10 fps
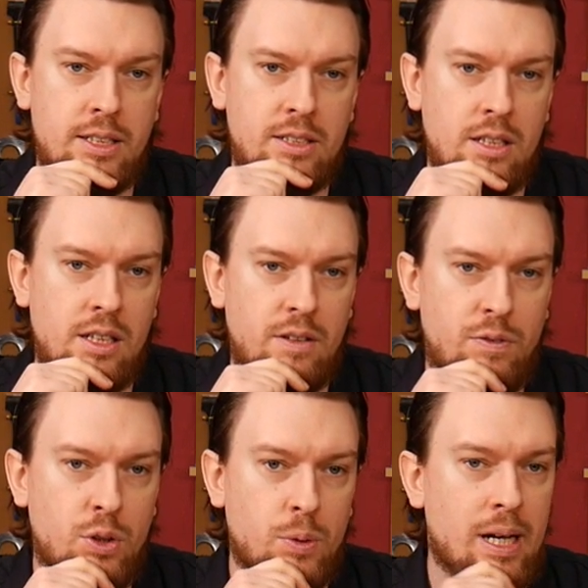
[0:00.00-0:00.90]
so that
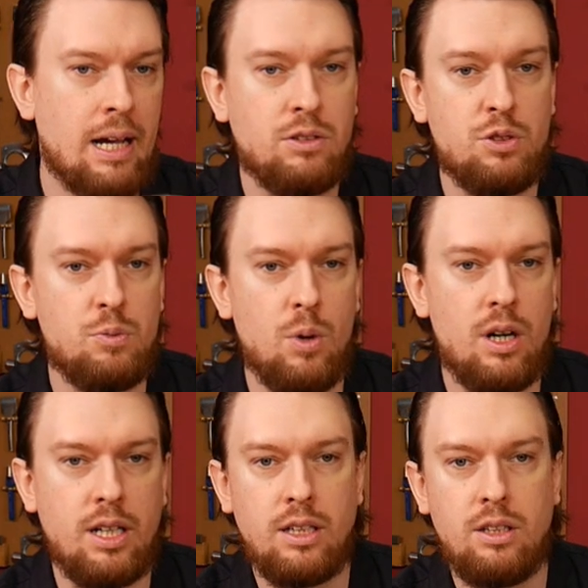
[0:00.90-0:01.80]
if you are out of
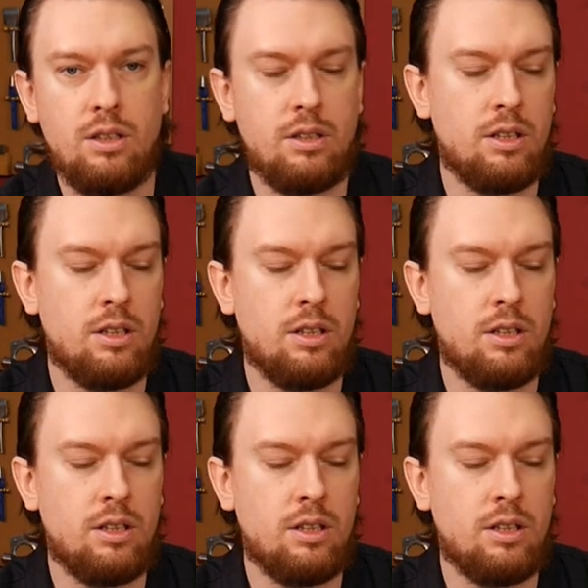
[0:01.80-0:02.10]
work and you,